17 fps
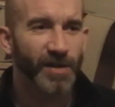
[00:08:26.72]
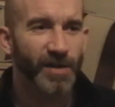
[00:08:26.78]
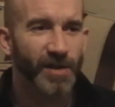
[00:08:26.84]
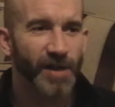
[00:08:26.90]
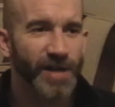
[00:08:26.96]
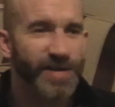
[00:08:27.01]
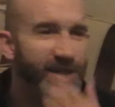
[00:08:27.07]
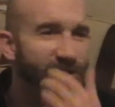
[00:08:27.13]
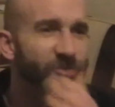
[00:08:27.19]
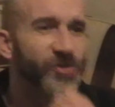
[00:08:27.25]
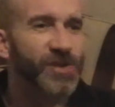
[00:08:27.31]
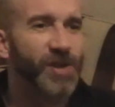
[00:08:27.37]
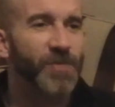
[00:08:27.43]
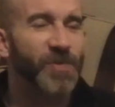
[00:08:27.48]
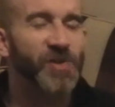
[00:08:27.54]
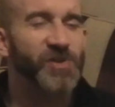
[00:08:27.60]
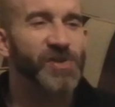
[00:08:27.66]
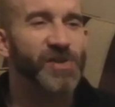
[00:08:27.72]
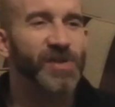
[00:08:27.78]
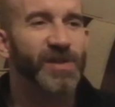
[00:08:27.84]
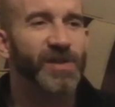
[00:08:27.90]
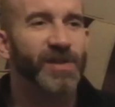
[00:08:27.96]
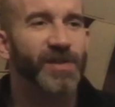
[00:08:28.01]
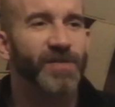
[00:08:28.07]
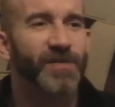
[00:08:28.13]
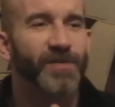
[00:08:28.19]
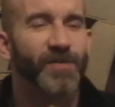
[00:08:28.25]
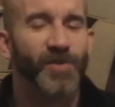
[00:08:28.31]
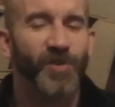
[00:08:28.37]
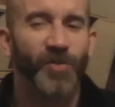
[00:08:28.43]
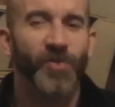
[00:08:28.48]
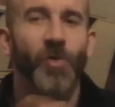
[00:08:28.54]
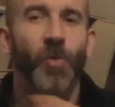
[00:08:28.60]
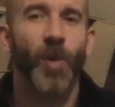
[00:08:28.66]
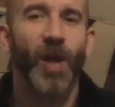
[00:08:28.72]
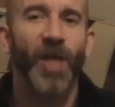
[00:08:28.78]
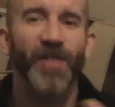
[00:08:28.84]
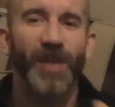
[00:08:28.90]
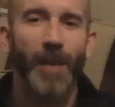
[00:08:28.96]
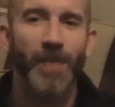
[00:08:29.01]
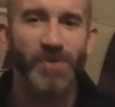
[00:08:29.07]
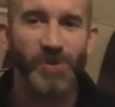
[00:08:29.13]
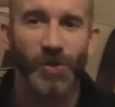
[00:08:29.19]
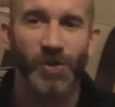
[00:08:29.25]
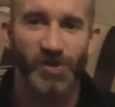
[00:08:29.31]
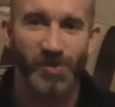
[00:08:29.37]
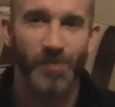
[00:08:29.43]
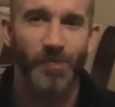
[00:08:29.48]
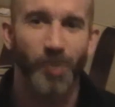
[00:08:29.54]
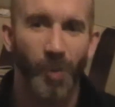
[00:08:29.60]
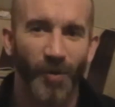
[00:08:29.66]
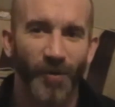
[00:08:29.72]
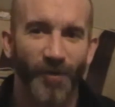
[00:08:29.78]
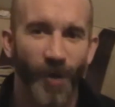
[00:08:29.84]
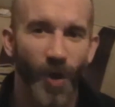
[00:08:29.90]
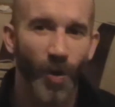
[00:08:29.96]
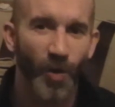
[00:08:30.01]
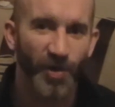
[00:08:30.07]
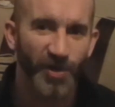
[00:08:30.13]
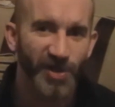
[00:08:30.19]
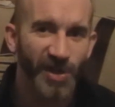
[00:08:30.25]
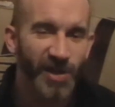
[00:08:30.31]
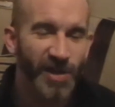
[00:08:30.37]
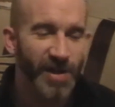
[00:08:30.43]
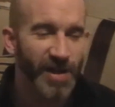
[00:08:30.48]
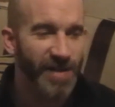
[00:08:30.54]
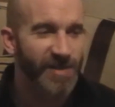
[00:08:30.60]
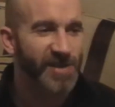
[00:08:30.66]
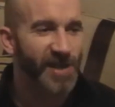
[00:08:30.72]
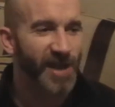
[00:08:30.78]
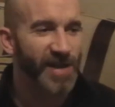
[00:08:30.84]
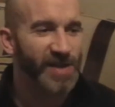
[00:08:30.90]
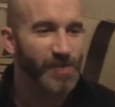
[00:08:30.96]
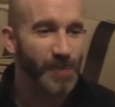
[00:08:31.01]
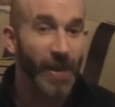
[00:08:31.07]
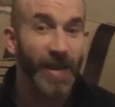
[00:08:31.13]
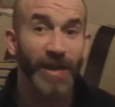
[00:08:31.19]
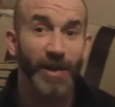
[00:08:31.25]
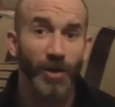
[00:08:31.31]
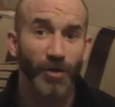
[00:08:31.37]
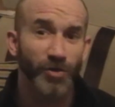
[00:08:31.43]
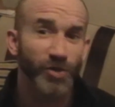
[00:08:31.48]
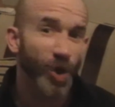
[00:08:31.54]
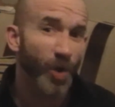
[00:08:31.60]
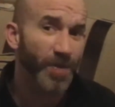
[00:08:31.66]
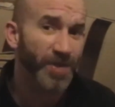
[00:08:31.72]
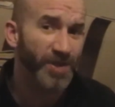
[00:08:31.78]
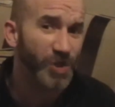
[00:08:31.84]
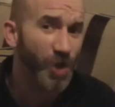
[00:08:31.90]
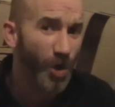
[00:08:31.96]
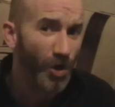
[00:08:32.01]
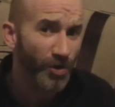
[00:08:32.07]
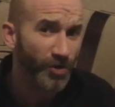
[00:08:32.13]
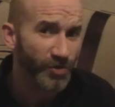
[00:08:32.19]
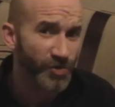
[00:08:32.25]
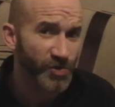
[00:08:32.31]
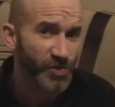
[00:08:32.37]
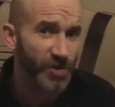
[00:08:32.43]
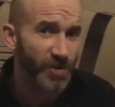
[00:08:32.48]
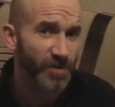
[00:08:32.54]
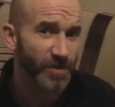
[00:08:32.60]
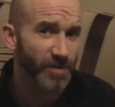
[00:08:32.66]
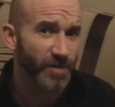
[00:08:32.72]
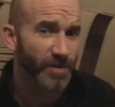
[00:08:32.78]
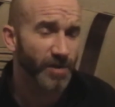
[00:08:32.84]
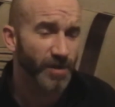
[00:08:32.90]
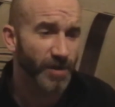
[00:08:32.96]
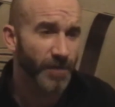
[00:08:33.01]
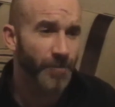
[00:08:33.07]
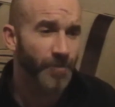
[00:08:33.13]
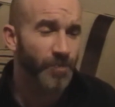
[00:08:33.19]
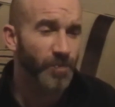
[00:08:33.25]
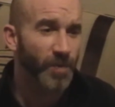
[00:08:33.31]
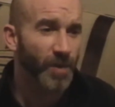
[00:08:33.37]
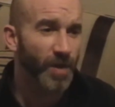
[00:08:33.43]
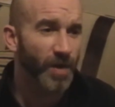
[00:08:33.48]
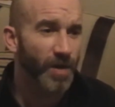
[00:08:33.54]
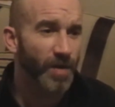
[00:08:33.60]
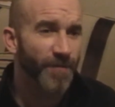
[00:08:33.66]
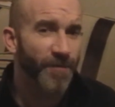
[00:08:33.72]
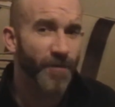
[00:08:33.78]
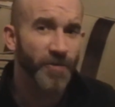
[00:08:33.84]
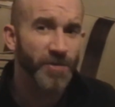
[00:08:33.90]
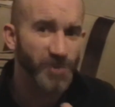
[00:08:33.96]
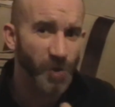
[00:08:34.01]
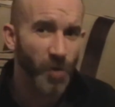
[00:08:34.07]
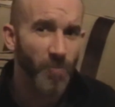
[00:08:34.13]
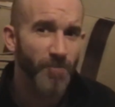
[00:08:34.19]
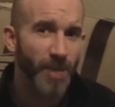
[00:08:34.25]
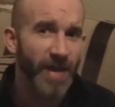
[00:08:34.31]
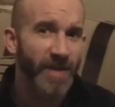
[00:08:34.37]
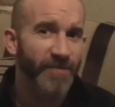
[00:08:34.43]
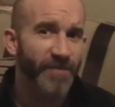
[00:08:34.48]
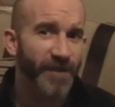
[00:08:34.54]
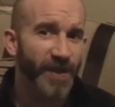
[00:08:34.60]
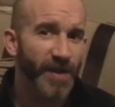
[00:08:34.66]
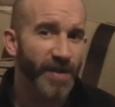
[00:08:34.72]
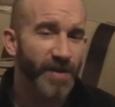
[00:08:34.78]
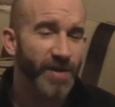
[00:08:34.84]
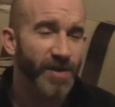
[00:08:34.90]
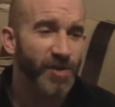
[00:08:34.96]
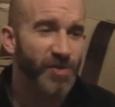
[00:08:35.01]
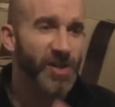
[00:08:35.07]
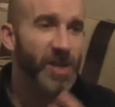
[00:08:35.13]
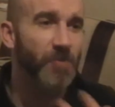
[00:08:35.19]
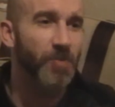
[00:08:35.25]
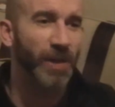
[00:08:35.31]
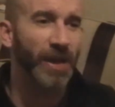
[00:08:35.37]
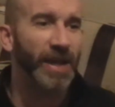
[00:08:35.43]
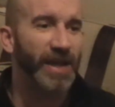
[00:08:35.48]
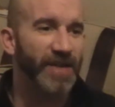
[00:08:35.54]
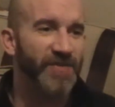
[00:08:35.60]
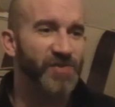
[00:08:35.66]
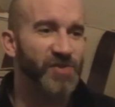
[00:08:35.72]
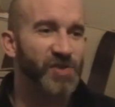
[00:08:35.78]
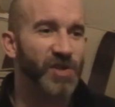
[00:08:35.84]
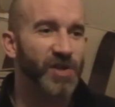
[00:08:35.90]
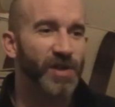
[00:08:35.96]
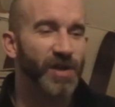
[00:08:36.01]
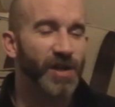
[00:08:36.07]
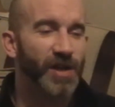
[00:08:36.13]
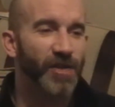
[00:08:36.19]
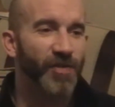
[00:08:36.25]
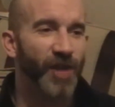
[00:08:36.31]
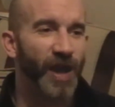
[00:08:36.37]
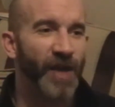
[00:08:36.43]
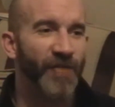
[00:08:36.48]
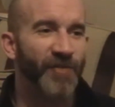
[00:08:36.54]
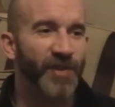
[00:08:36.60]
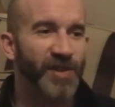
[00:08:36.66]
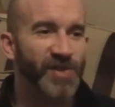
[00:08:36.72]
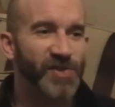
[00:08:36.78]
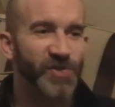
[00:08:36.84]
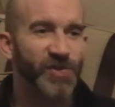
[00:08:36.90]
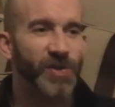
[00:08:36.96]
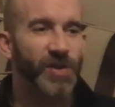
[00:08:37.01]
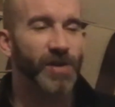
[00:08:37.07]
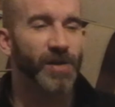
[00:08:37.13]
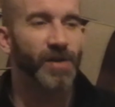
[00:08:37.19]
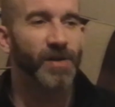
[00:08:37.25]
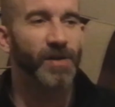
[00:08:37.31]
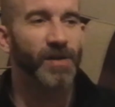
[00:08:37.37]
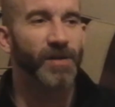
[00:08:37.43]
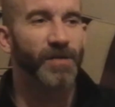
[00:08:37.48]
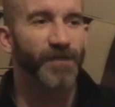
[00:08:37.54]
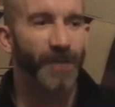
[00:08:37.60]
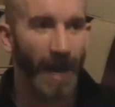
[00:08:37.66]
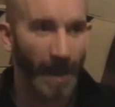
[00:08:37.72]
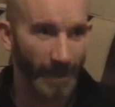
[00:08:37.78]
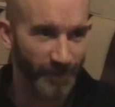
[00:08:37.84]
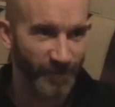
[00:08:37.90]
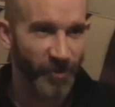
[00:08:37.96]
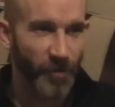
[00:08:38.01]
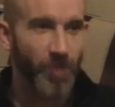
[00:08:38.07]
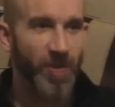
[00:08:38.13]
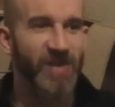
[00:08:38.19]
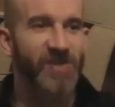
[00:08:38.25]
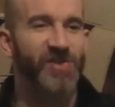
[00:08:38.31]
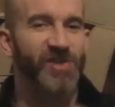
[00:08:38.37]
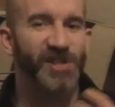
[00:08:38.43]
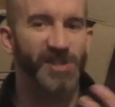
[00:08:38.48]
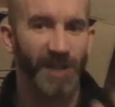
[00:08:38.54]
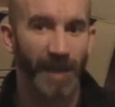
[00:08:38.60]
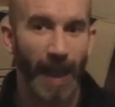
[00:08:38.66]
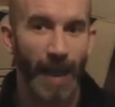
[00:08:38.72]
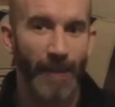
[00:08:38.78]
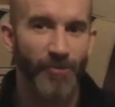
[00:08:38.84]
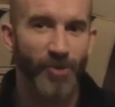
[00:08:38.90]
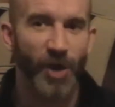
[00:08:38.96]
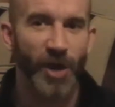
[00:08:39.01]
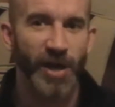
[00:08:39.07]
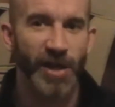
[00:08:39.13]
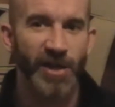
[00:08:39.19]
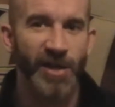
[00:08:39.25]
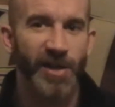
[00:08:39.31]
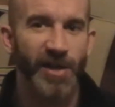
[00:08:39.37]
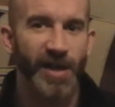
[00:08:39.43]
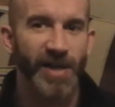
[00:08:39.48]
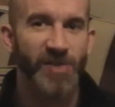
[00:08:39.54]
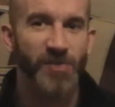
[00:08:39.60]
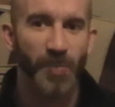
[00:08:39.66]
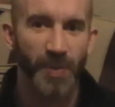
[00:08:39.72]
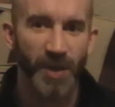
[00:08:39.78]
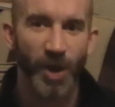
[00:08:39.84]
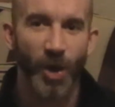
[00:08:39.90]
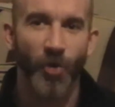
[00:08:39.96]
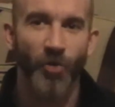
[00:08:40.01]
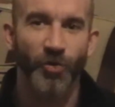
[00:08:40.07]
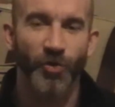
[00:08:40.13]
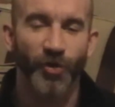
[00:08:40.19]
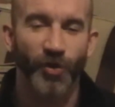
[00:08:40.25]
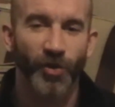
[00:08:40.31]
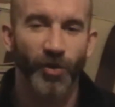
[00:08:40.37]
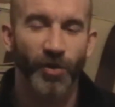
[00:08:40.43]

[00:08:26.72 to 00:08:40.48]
it's interesting because the way the episode's put forward is that he's picking on Toby Jones for his own benefit, because he believes that this philanthropist, this celebrity, is beyond